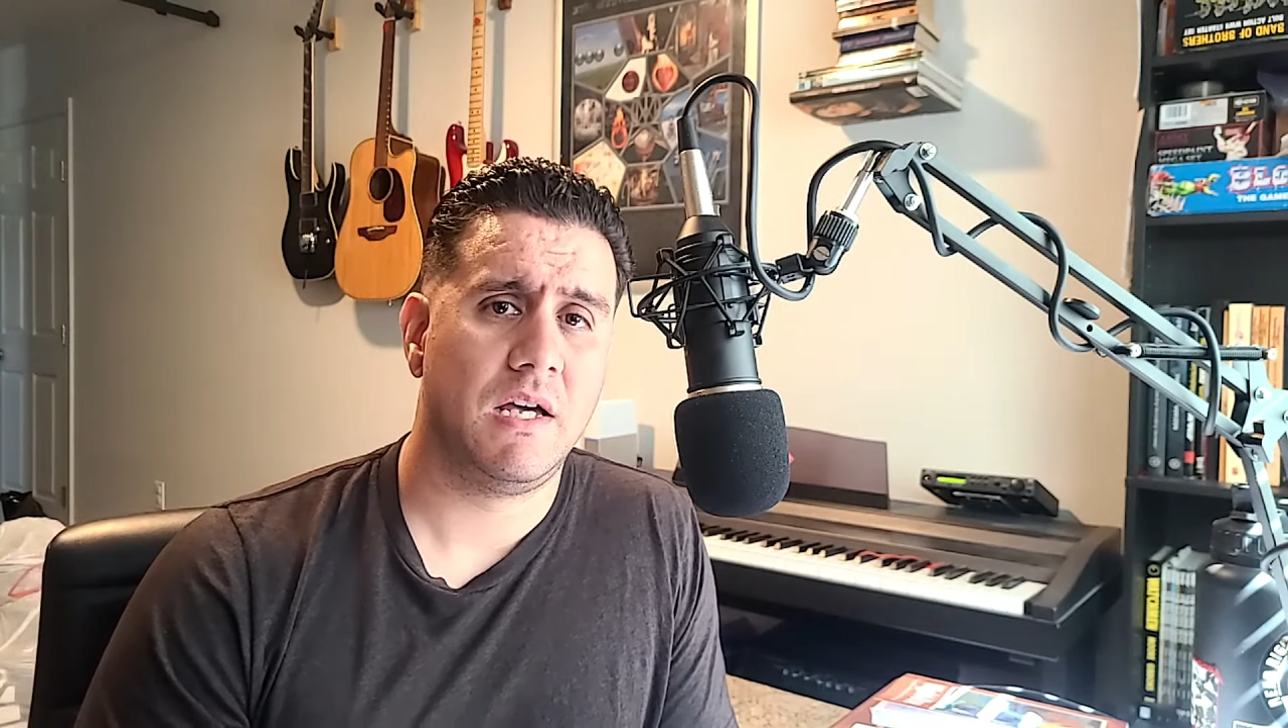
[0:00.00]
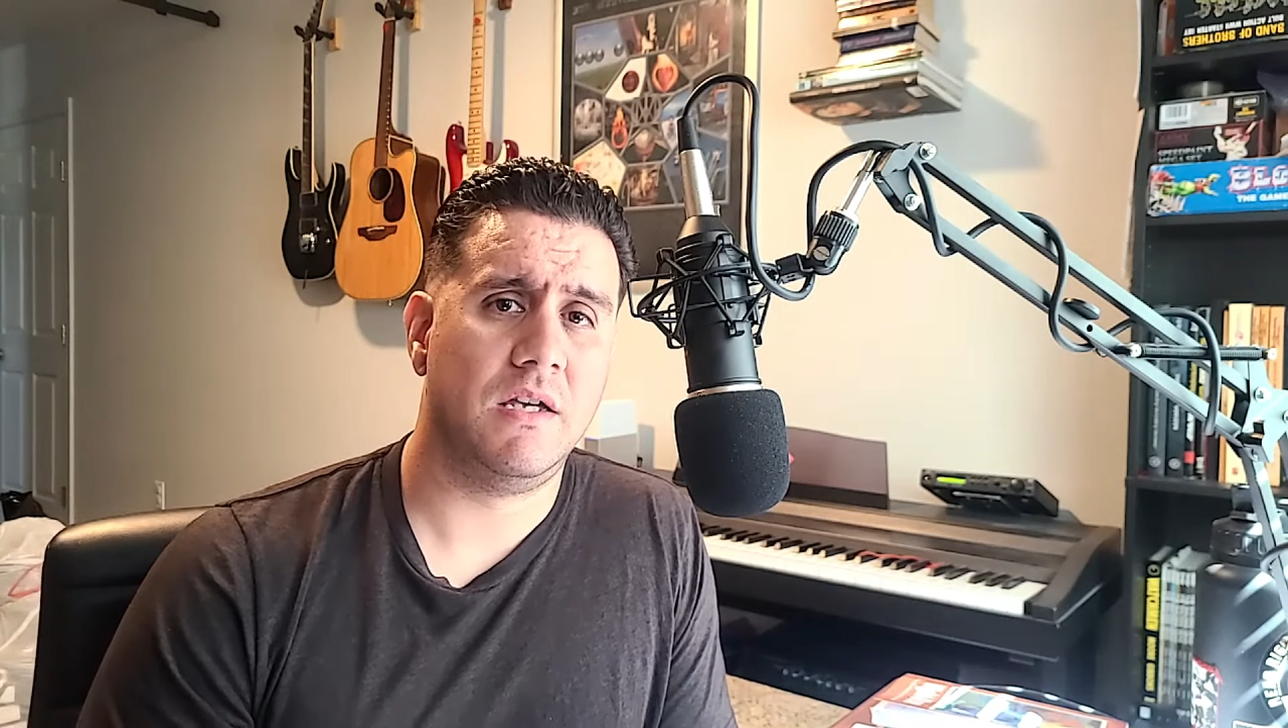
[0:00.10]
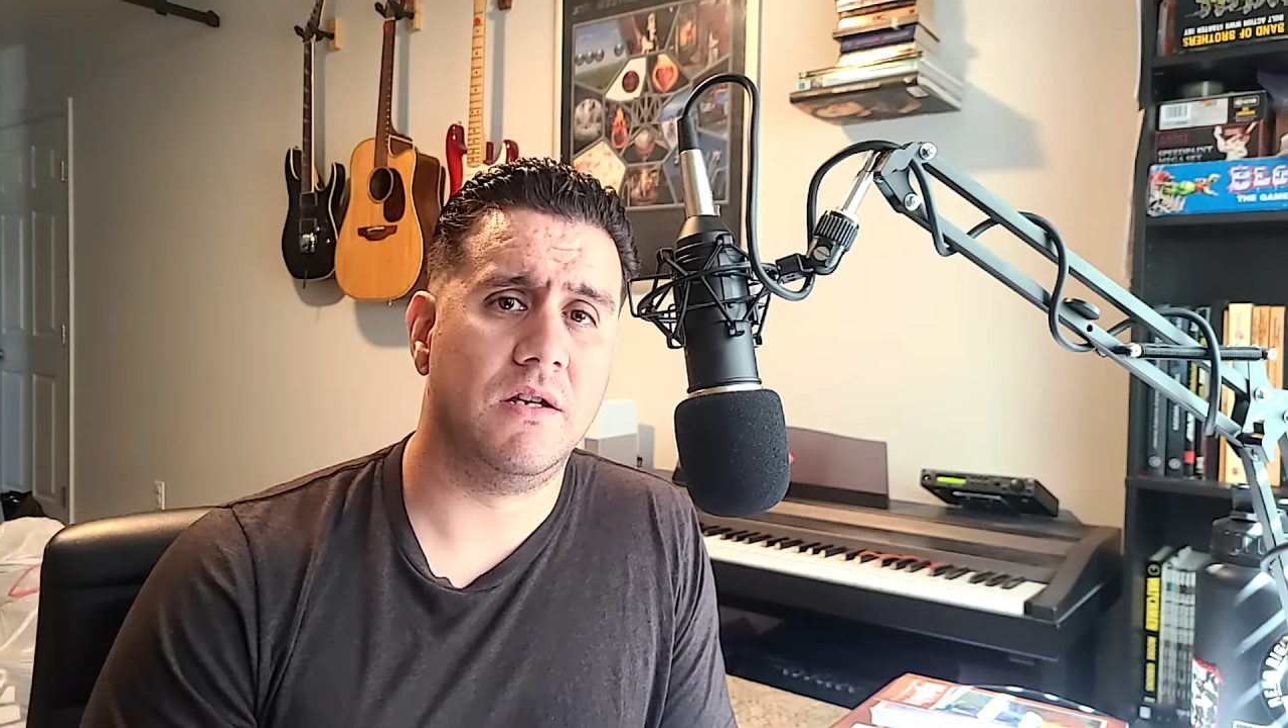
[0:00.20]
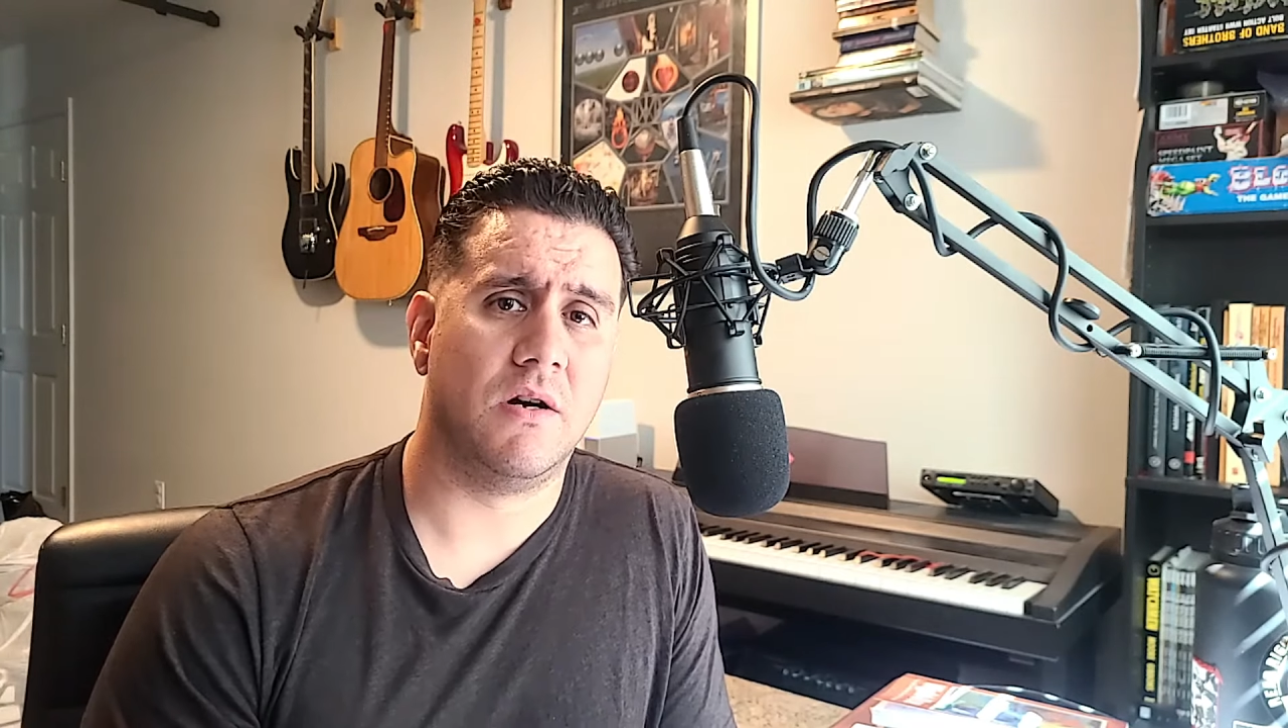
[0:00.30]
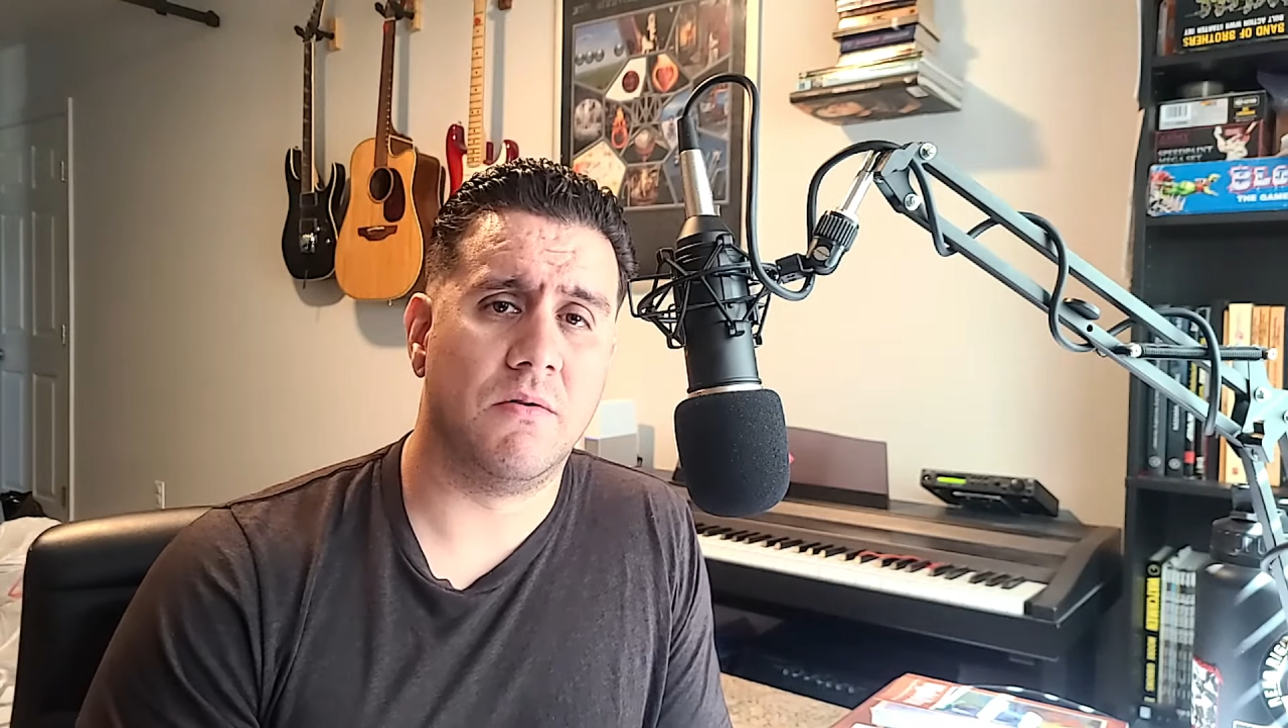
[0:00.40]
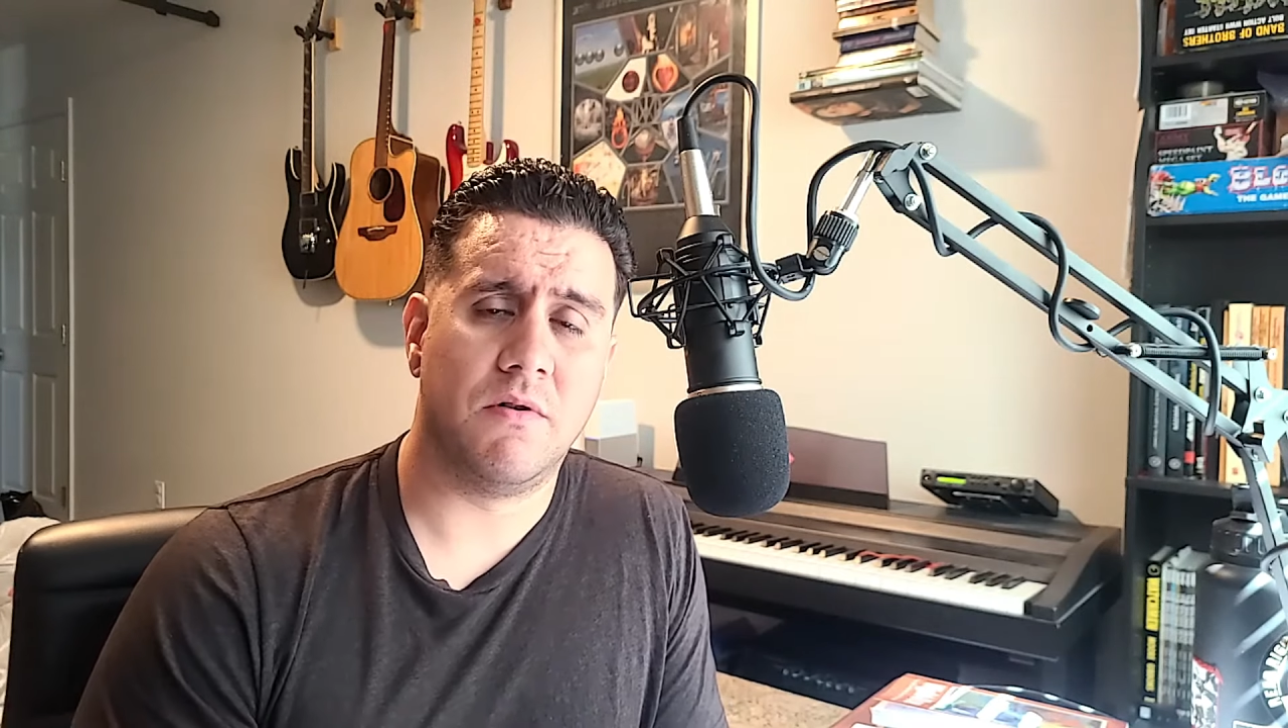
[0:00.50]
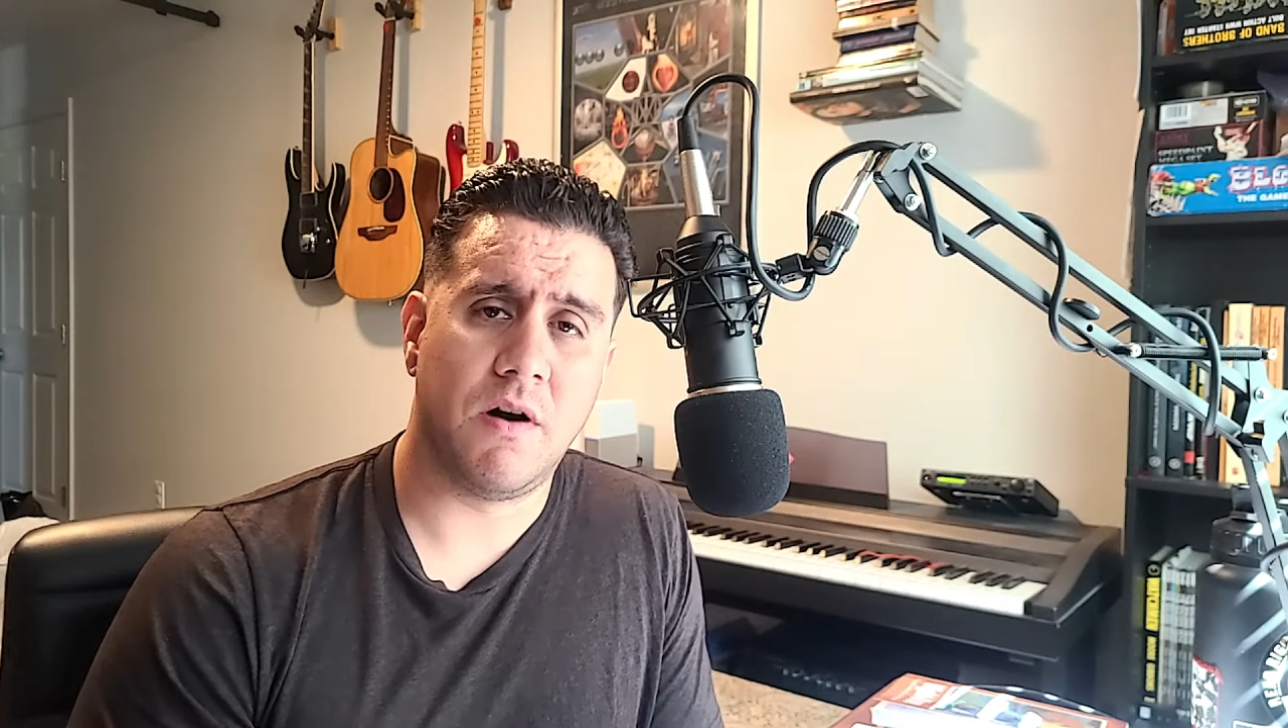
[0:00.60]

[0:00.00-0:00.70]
you know